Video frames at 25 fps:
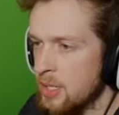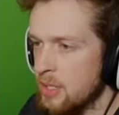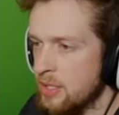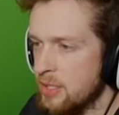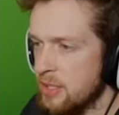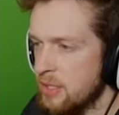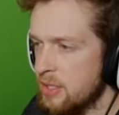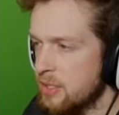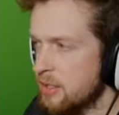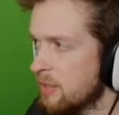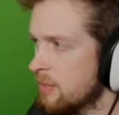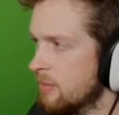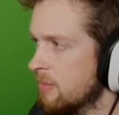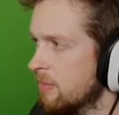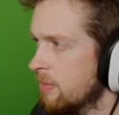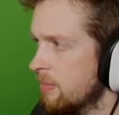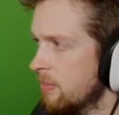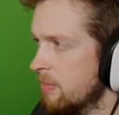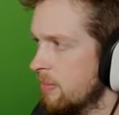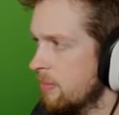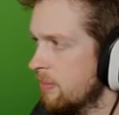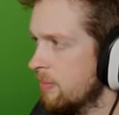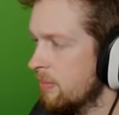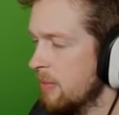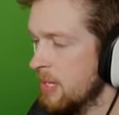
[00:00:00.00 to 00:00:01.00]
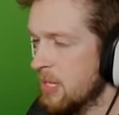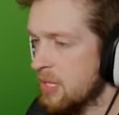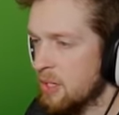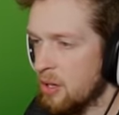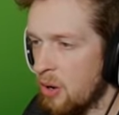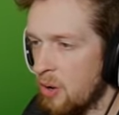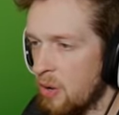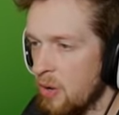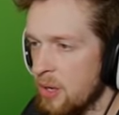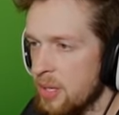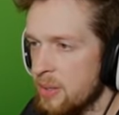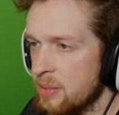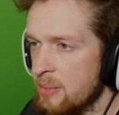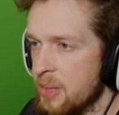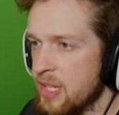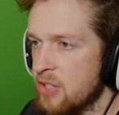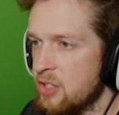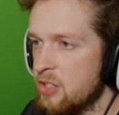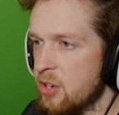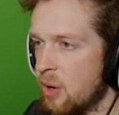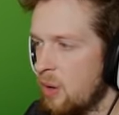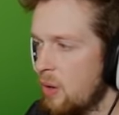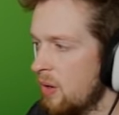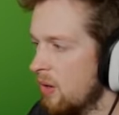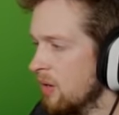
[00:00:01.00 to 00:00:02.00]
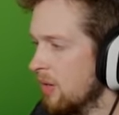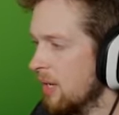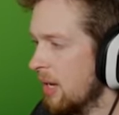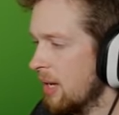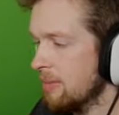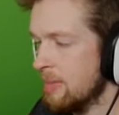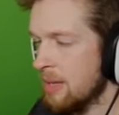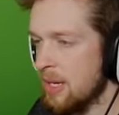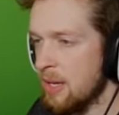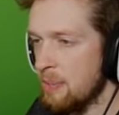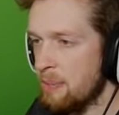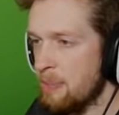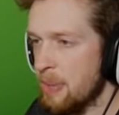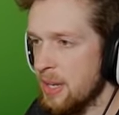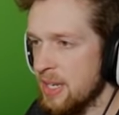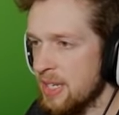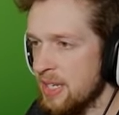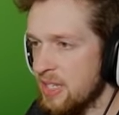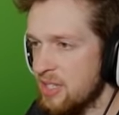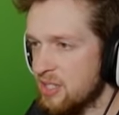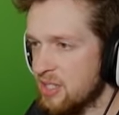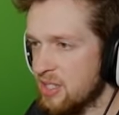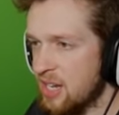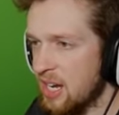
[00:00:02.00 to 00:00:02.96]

Is this me calling my dog? Am I a police